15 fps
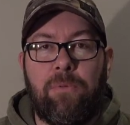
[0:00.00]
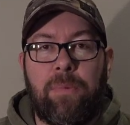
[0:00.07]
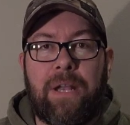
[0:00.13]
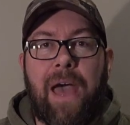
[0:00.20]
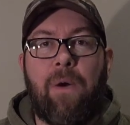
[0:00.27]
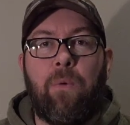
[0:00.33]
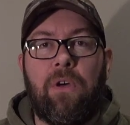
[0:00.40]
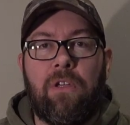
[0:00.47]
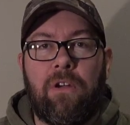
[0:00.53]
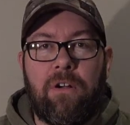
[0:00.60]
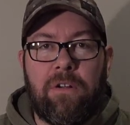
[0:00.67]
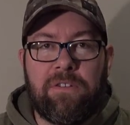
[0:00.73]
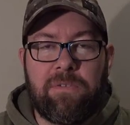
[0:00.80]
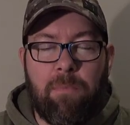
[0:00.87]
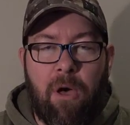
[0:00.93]
but I will earn
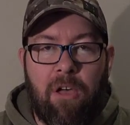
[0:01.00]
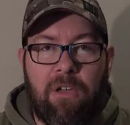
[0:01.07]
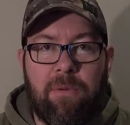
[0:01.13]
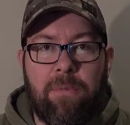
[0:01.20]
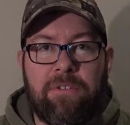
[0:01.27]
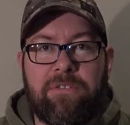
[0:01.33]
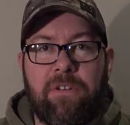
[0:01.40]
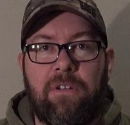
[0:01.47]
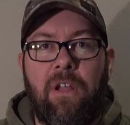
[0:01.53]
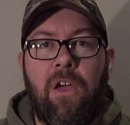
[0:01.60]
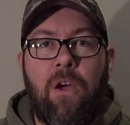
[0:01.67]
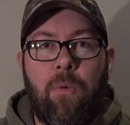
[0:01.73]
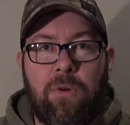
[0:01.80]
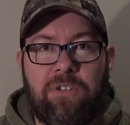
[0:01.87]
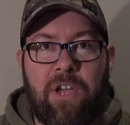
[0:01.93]
a small commission
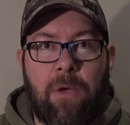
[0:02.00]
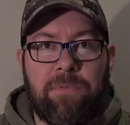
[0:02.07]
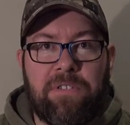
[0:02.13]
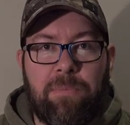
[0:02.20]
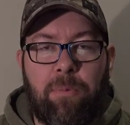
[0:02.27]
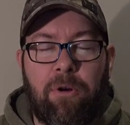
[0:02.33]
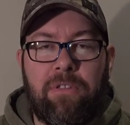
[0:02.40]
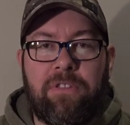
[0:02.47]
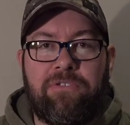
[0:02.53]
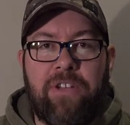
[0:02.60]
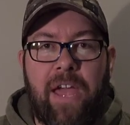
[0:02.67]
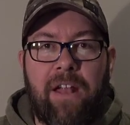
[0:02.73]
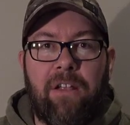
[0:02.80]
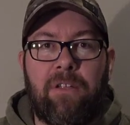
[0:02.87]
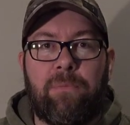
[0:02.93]
which helps support the
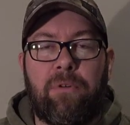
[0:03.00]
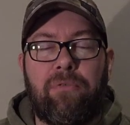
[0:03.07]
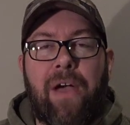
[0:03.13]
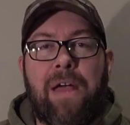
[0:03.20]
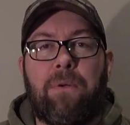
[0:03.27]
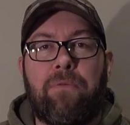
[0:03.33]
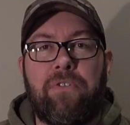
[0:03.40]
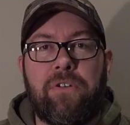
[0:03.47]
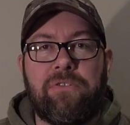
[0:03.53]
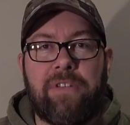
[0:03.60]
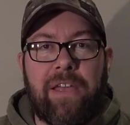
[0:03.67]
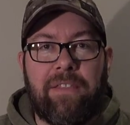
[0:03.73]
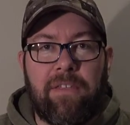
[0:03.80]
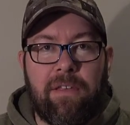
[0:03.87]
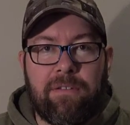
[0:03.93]
channel and provide reviews
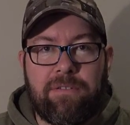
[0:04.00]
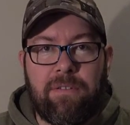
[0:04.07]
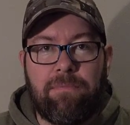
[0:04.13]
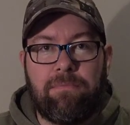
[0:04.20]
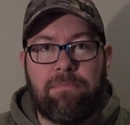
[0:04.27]
like this.